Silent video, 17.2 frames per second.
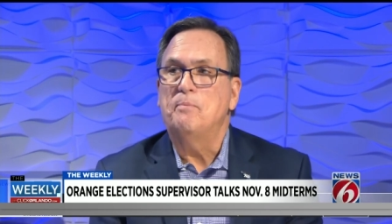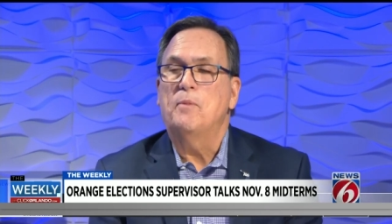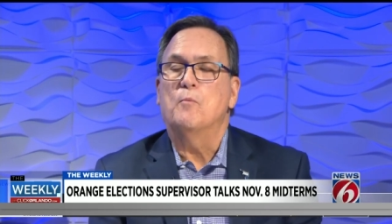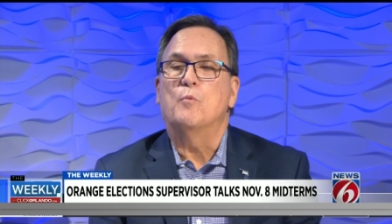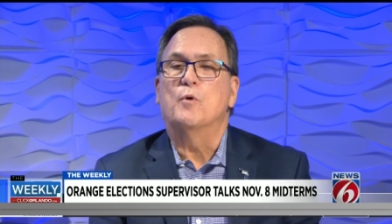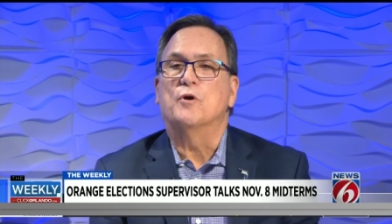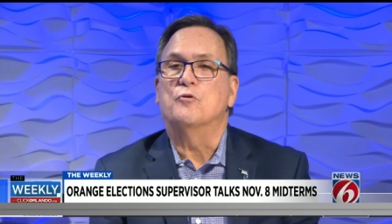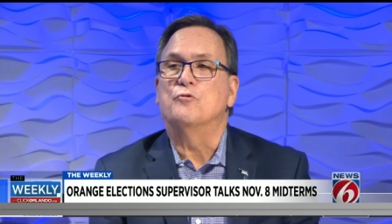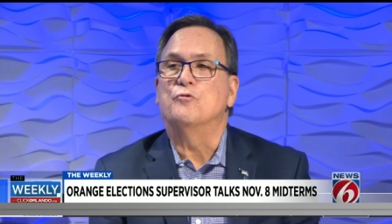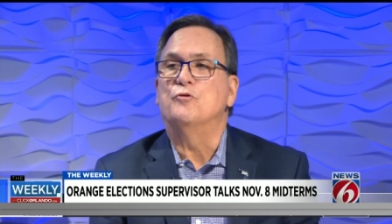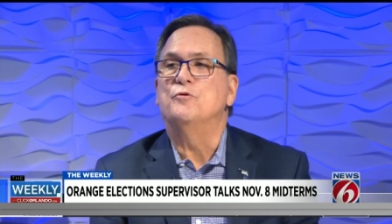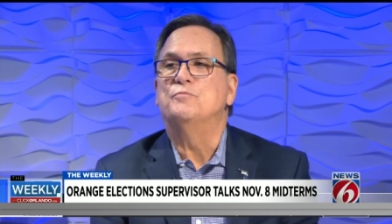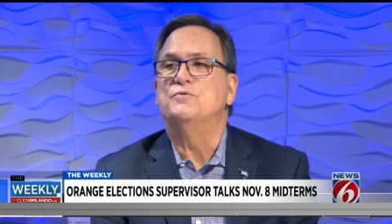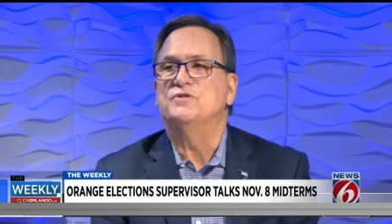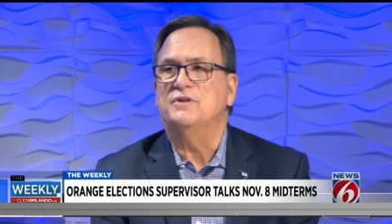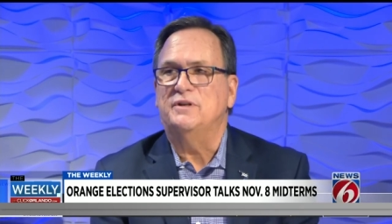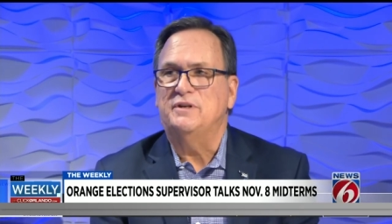where
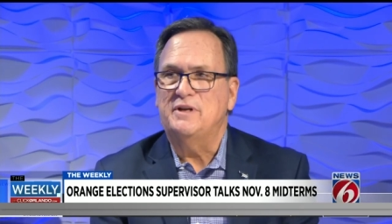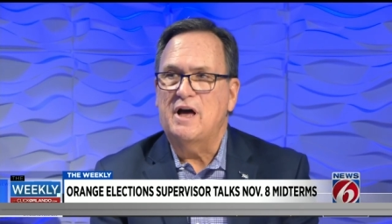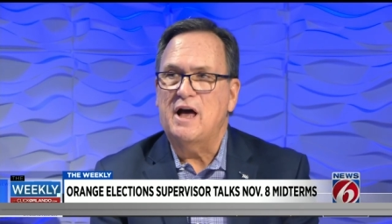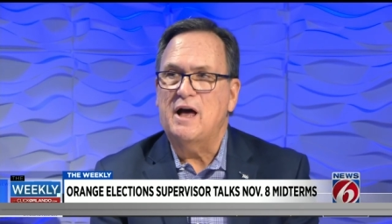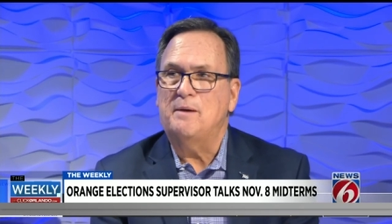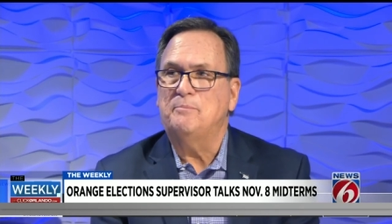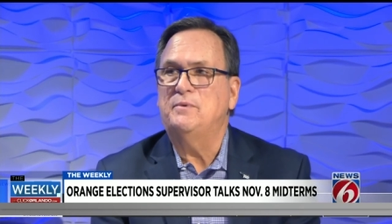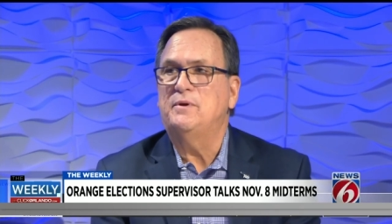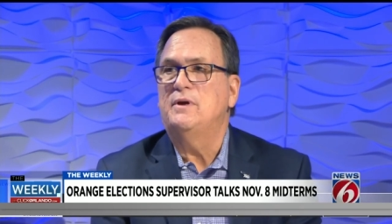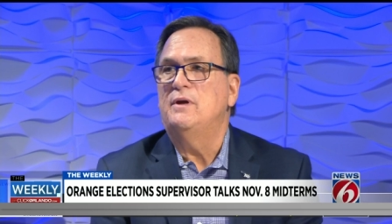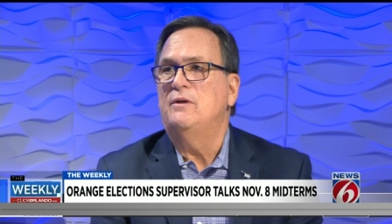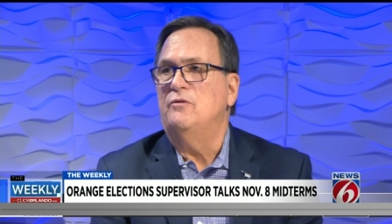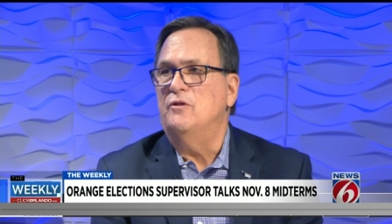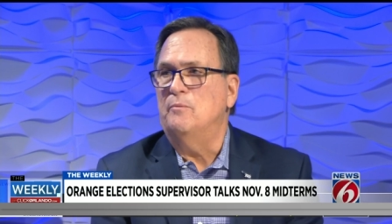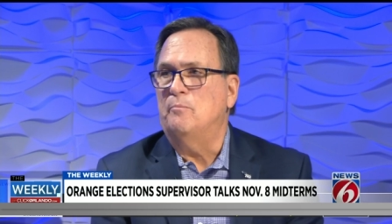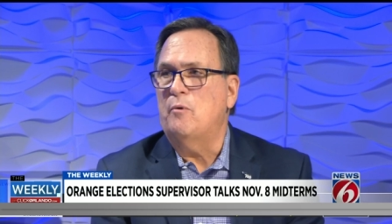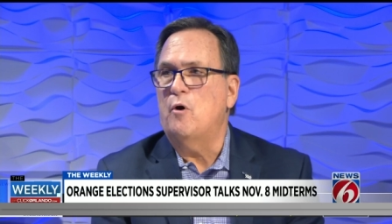groups adopt
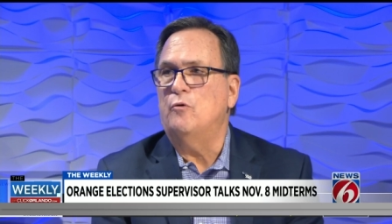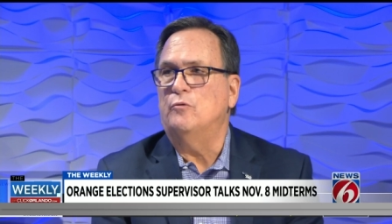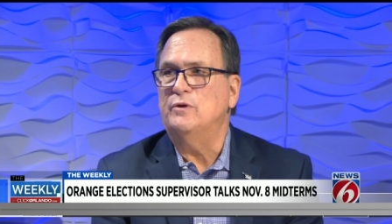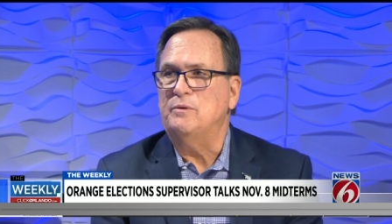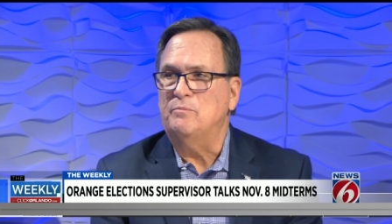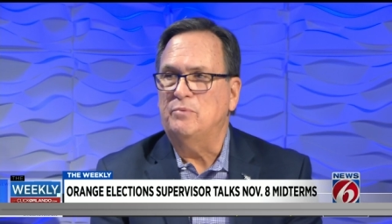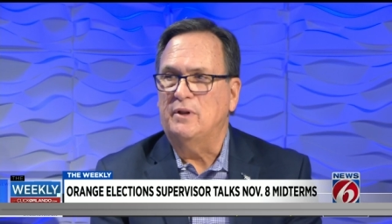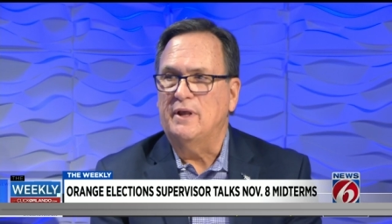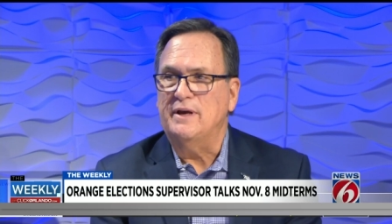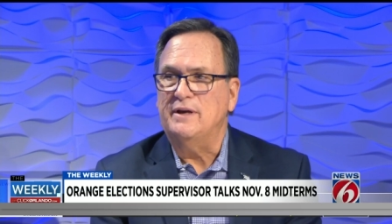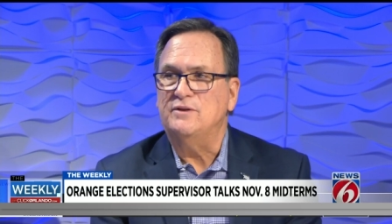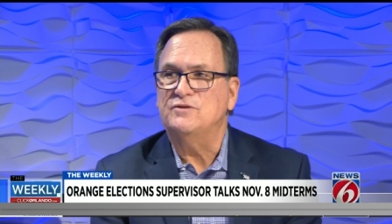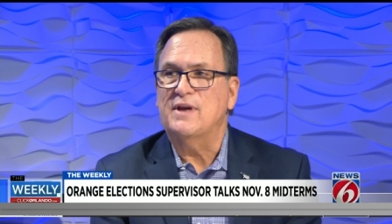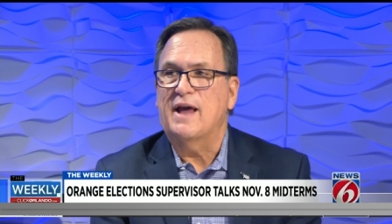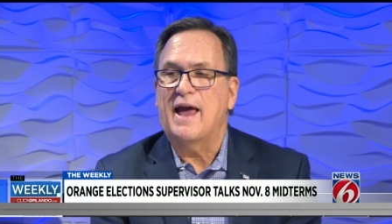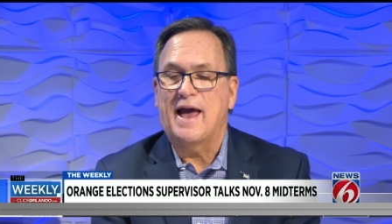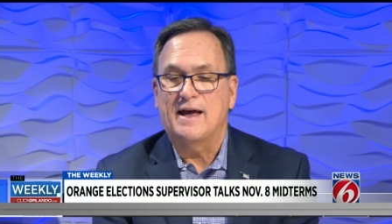the polling
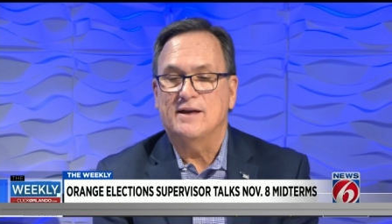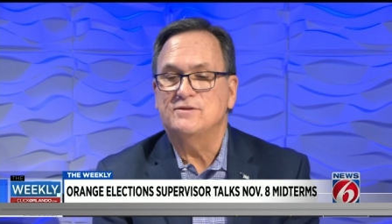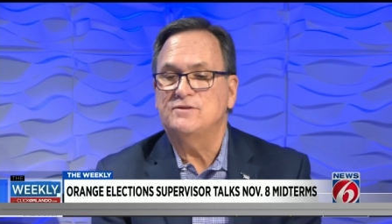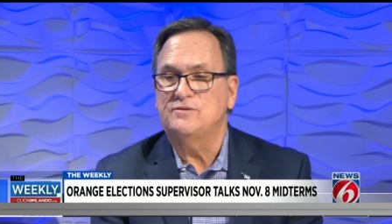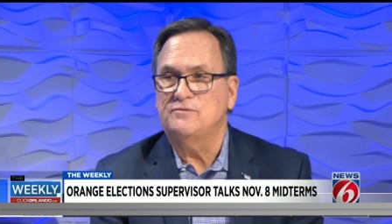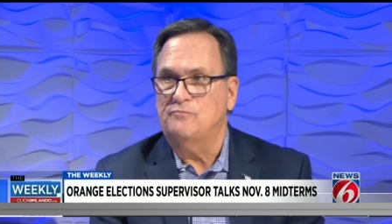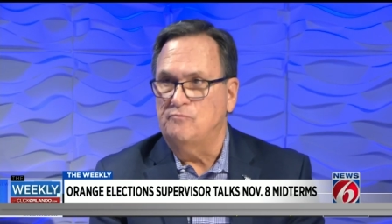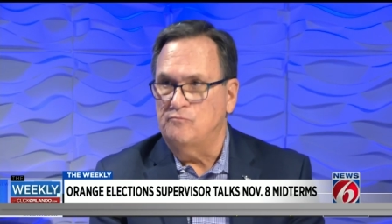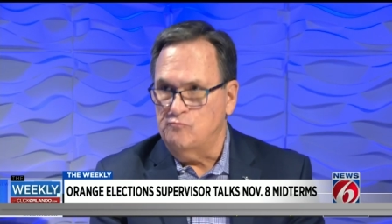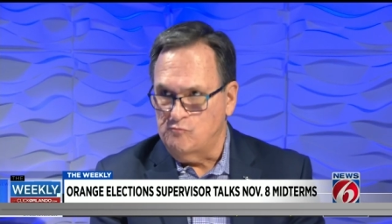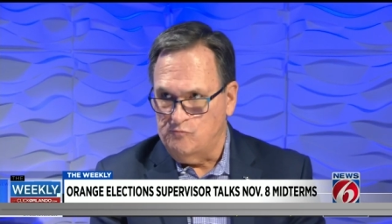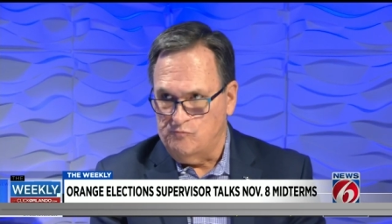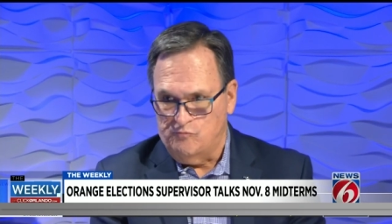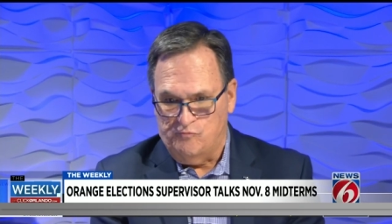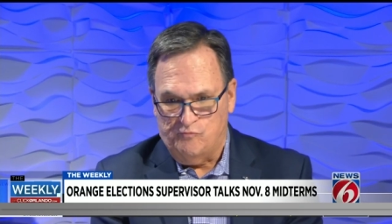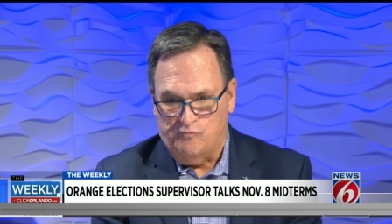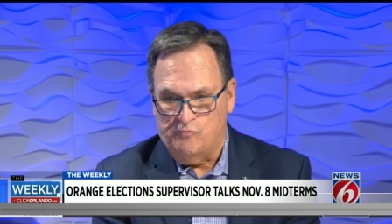place as
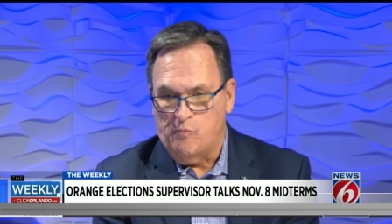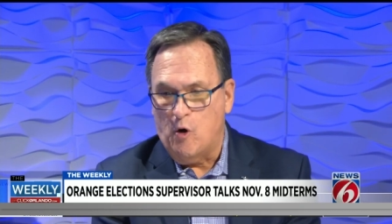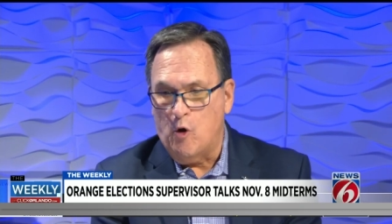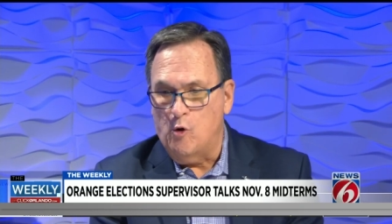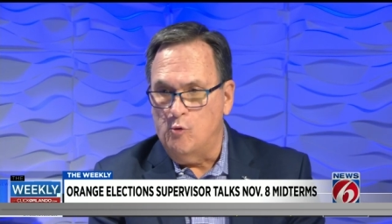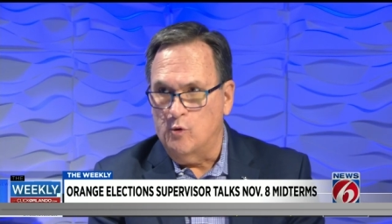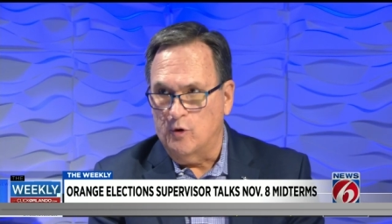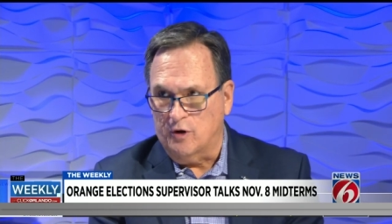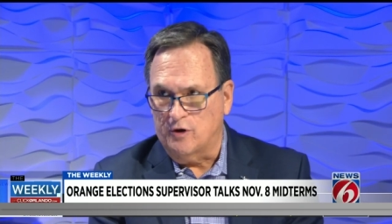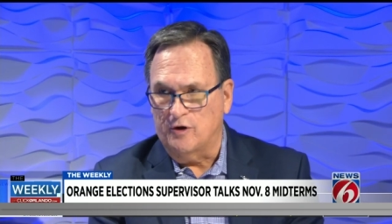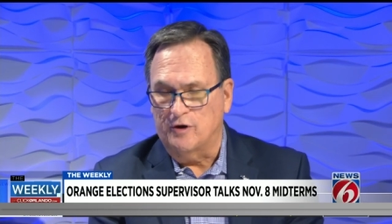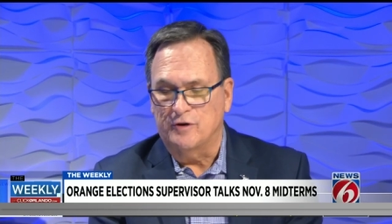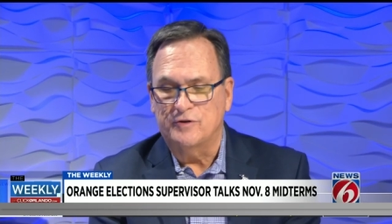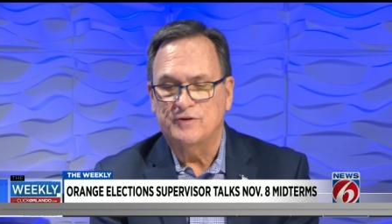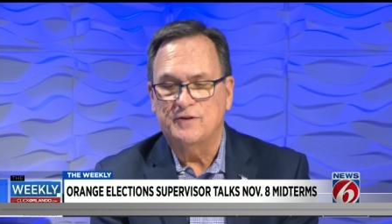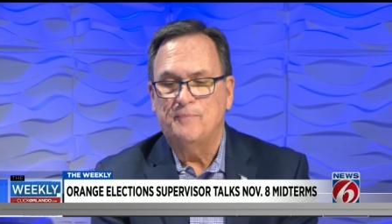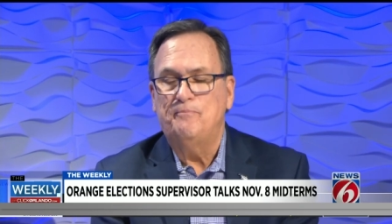poll
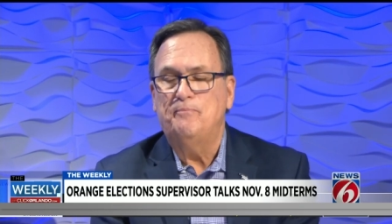workers,